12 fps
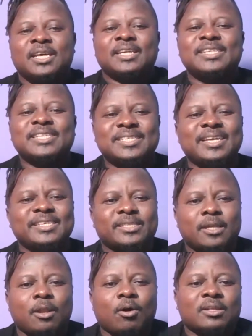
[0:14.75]
They say it's
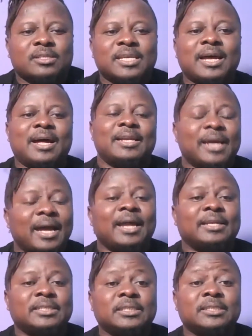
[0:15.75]
locked down,
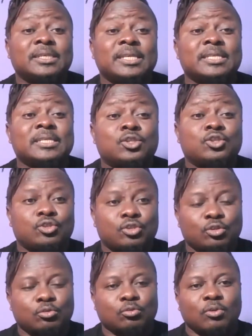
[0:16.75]
and it is true.